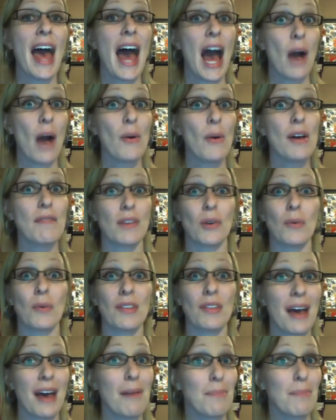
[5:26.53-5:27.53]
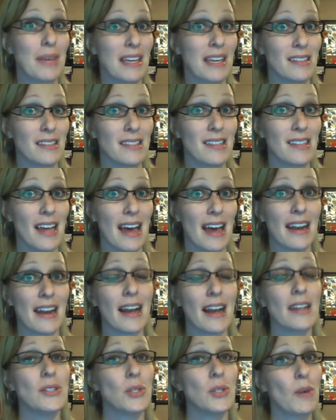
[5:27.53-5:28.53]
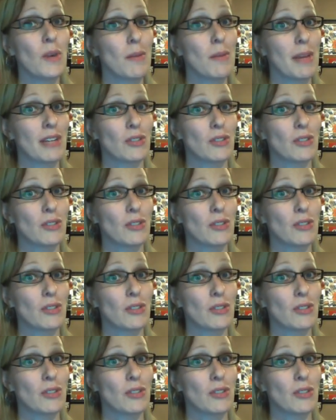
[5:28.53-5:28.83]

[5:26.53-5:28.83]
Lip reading: However, with that being said, I do want to